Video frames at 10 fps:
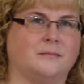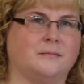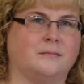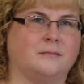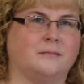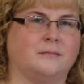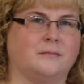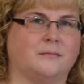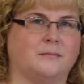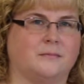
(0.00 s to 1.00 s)

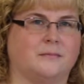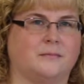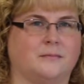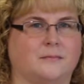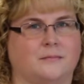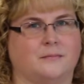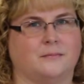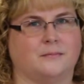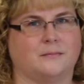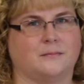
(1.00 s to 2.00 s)

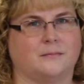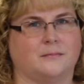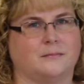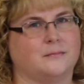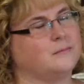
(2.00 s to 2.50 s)
The person shown says nothing.